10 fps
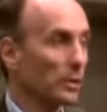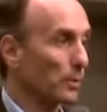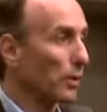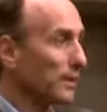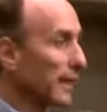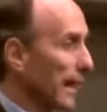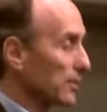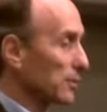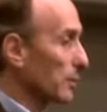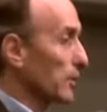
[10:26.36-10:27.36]
to
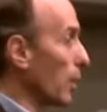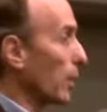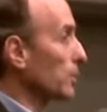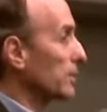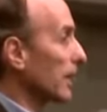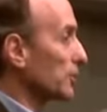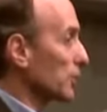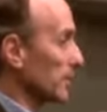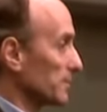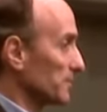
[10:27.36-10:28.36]
broadcast them, and no one would touch it.